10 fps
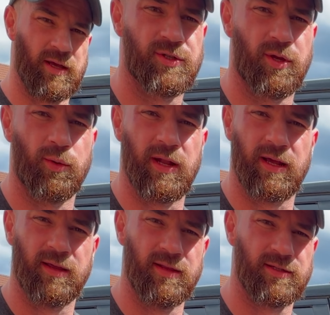So you would
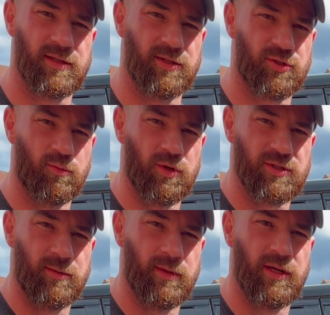liken this then somewhat
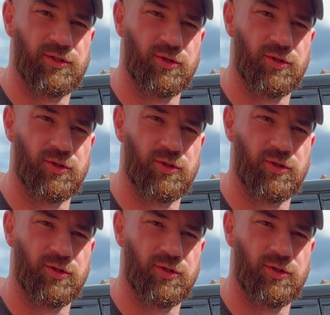similar